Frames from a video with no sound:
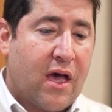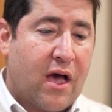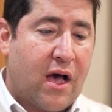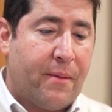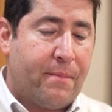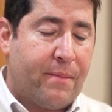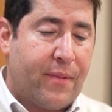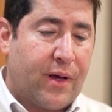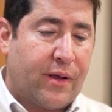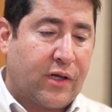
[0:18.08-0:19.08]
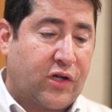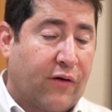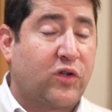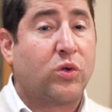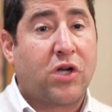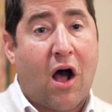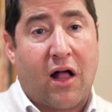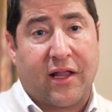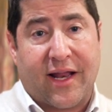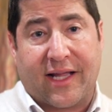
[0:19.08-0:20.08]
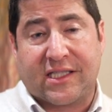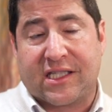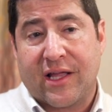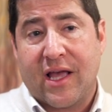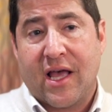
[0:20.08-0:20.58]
Of Jewish holidays.